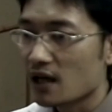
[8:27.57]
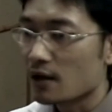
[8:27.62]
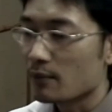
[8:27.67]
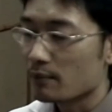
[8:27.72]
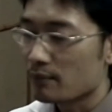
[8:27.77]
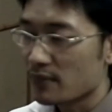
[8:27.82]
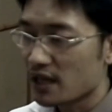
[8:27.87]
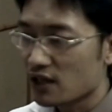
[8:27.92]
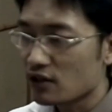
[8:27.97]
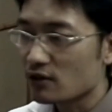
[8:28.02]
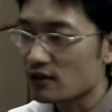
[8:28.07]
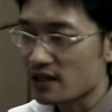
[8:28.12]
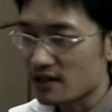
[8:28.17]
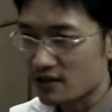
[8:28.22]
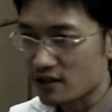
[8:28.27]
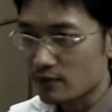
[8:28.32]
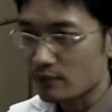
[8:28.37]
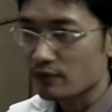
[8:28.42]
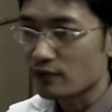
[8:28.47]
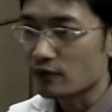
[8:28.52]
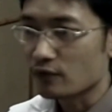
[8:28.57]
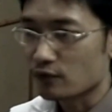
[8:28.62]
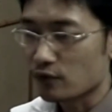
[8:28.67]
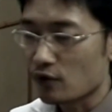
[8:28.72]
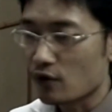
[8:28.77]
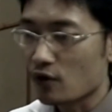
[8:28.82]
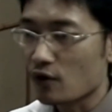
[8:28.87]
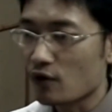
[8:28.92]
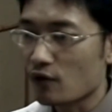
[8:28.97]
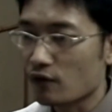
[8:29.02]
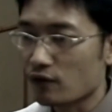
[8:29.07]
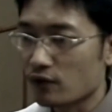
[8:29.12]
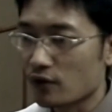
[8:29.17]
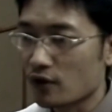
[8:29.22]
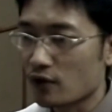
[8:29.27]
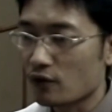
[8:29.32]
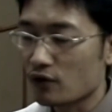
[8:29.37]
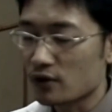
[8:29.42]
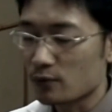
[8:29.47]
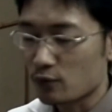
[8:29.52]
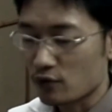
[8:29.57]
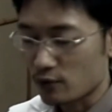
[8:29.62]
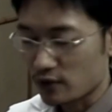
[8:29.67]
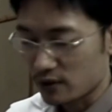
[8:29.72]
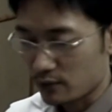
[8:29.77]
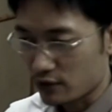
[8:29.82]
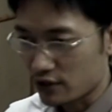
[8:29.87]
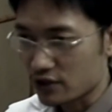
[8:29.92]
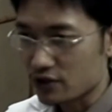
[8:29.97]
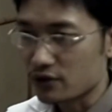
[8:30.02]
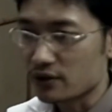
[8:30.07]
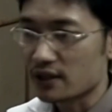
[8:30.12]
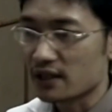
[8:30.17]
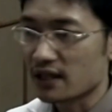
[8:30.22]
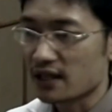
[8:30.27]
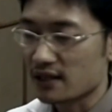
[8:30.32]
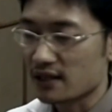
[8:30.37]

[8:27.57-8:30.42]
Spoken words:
May not necessarily for monitoring, yes.